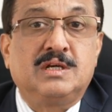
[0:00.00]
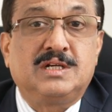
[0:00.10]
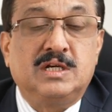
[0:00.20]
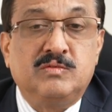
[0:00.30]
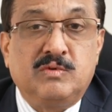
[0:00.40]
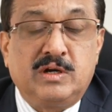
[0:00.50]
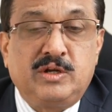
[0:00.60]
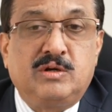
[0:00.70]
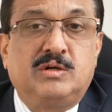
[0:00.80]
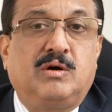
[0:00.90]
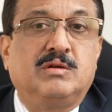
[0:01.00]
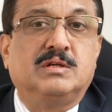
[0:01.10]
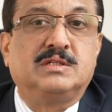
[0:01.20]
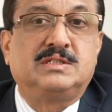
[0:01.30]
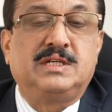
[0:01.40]
convert your
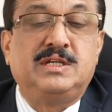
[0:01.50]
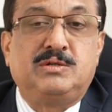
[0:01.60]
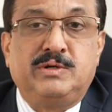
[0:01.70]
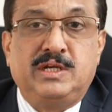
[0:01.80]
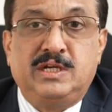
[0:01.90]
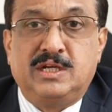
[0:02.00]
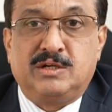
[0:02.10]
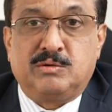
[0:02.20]
dollars into Indian